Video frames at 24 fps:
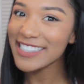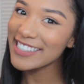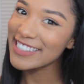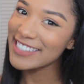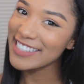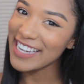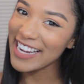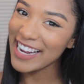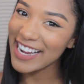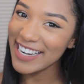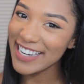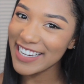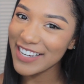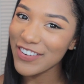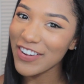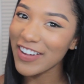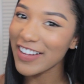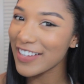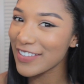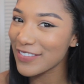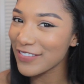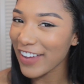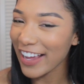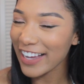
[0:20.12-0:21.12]
Danny,
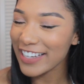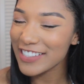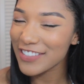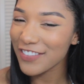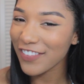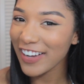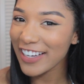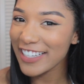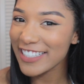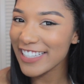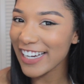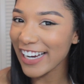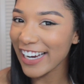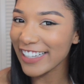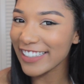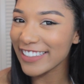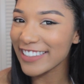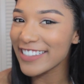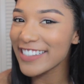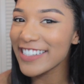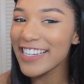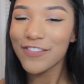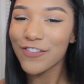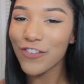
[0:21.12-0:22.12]
welcome back to my
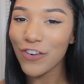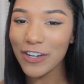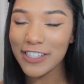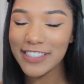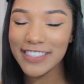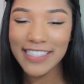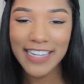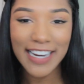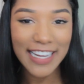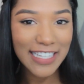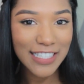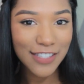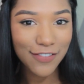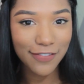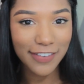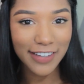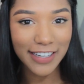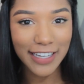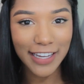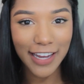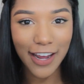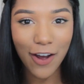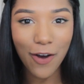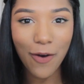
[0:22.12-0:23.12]
channel. For today's
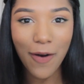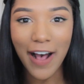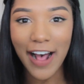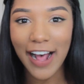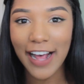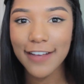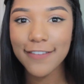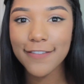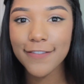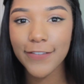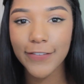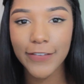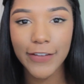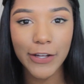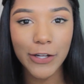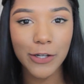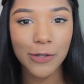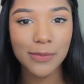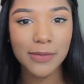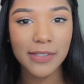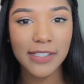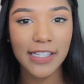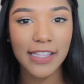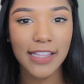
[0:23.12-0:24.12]
video, I
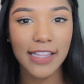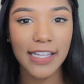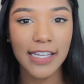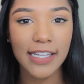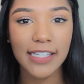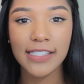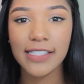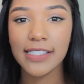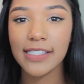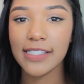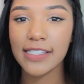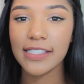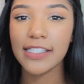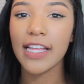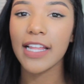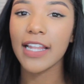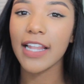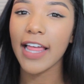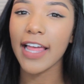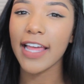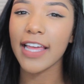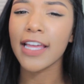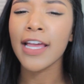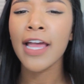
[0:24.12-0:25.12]
filmed this
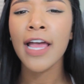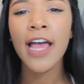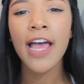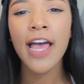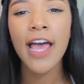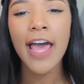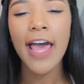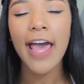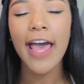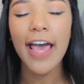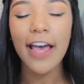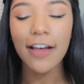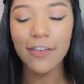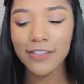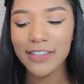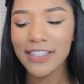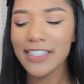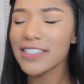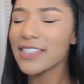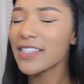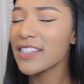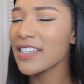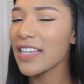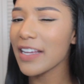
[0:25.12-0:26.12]

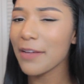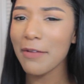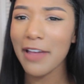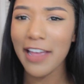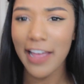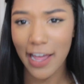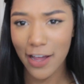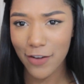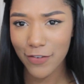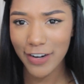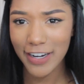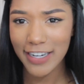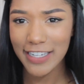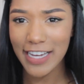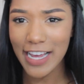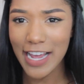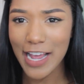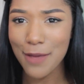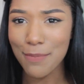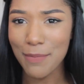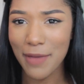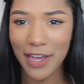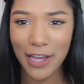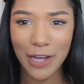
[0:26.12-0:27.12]
this is like my
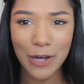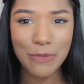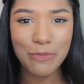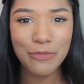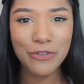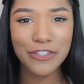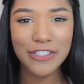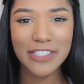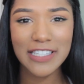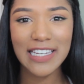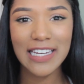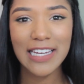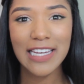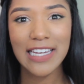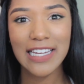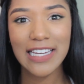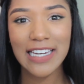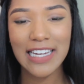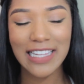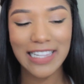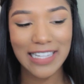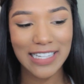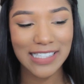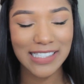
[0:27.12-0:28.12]
everyday makeup
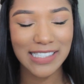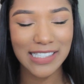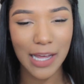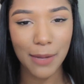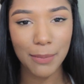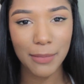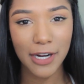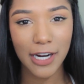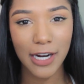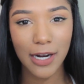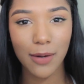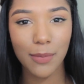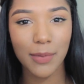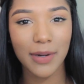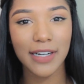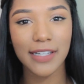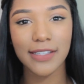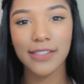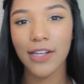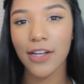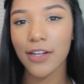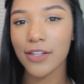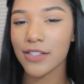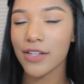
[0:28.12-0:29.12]
routine in the summer, but
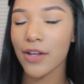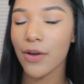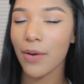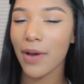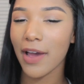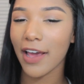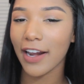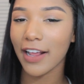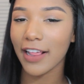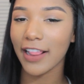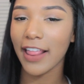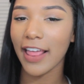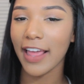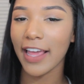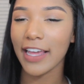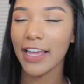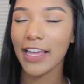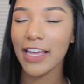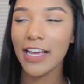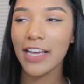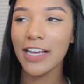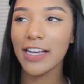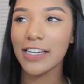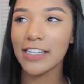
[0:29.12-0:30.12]
it's also kind of like
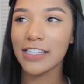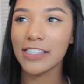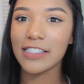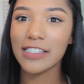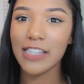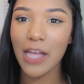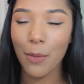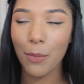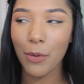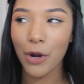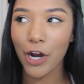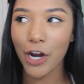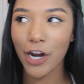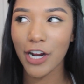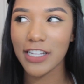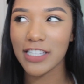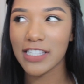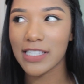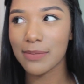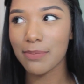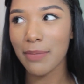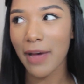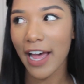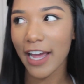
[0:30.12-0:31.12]
summer
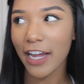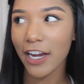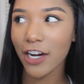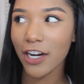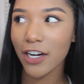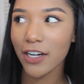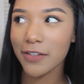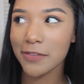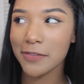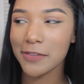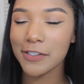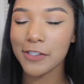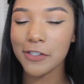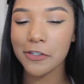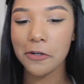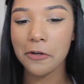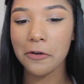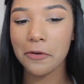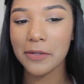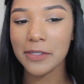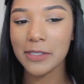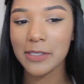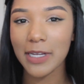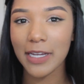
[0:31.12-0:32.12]
inspired,
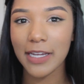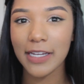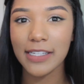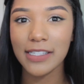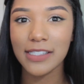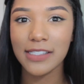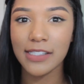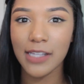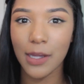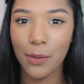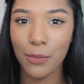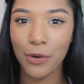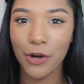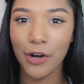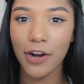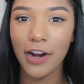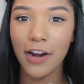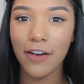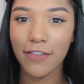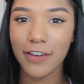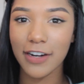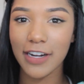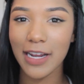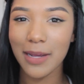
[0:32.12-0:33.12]
so it's like a summer
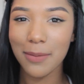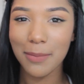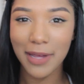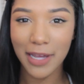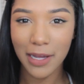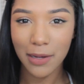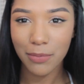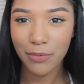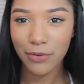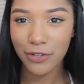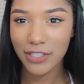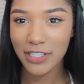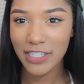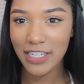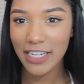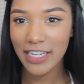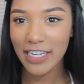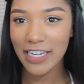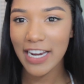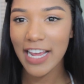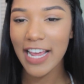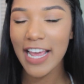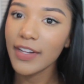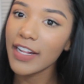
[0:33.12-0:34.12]
everyday makeup
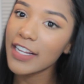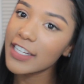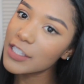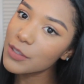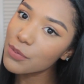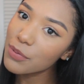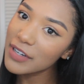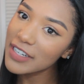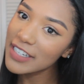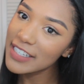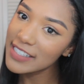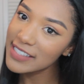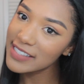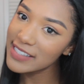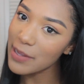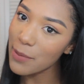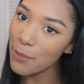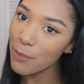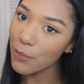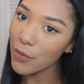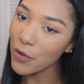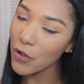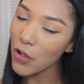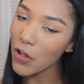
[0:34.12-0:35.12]
routine. It's pretty
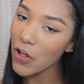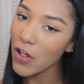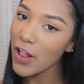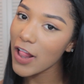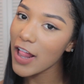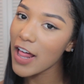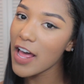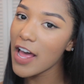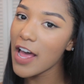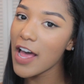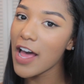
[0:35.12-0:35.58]
simple.